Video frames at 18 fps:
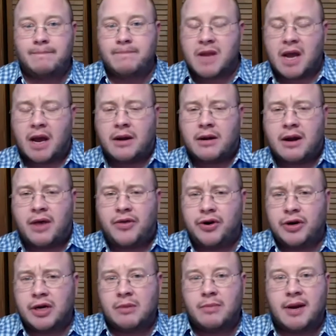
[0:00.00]
another
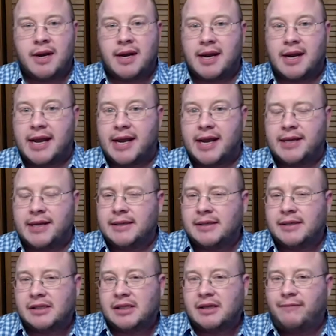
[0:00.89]
committee
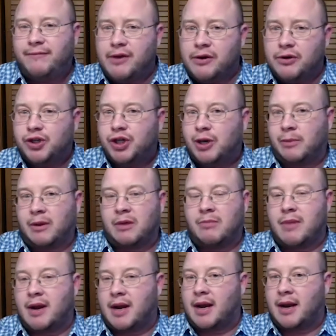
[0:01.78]
is the field trip
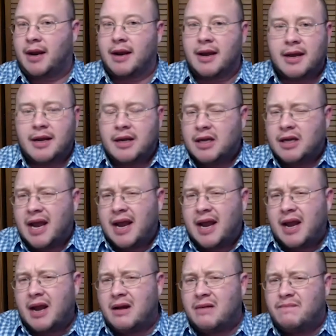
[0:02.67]
committee,
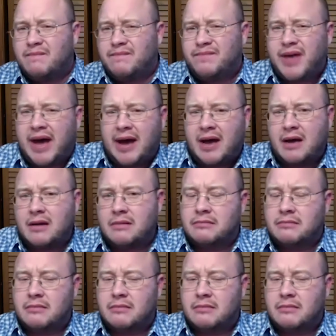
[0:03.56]
and that